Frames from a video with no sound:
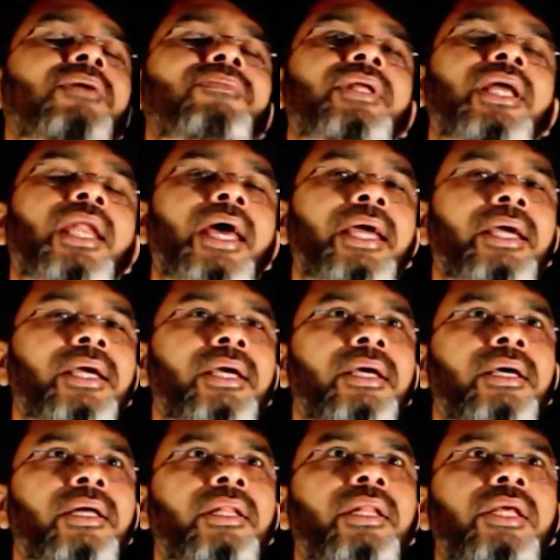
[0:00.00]
something like
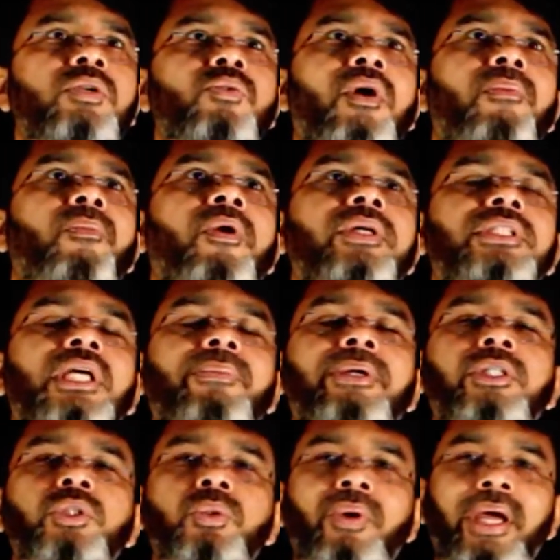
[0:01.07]
this
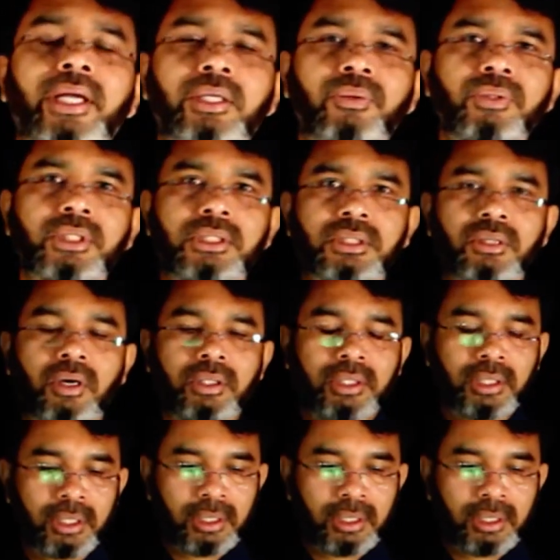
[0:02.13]
1.728 which is not